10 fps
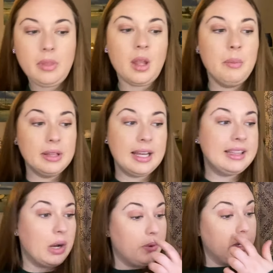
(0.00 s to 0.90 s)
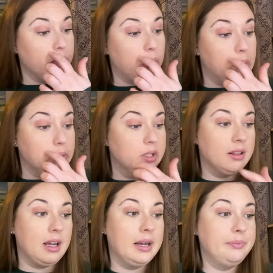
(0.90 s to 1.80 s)
But like that one on cold a
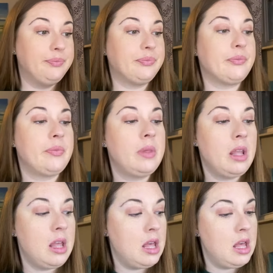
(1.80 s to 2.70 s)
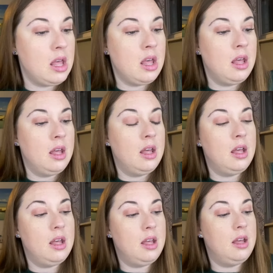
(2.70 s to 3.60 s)
lot.
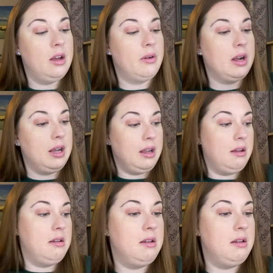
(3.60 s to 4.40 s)
Okay.